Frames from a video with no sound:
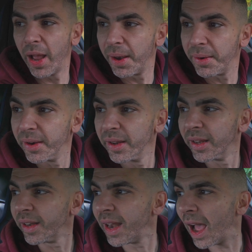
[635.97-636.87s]
And
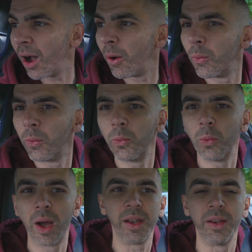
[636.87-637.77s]
now
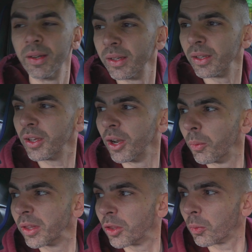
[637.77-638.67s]
when,
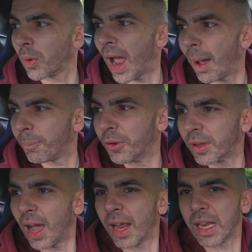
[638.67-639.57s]
with the wrap, you
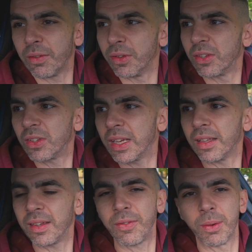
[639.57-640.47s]
kind of even see
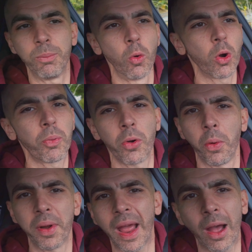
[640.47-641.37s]
it's even more
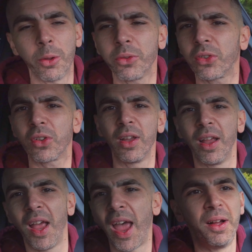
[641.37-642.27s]
pronounced.
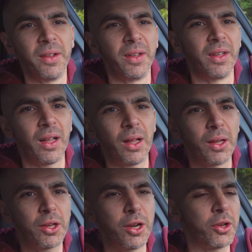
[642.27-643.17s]

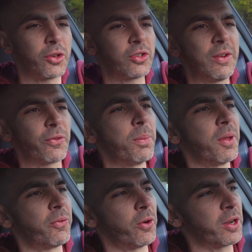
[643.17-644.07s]
You'll see from
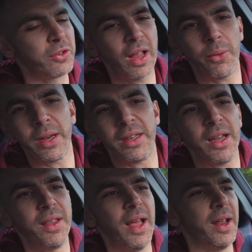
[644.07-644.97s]
the footage that we
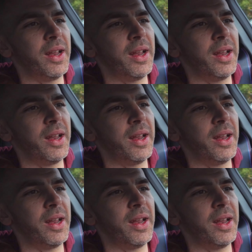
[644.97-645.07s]
did that,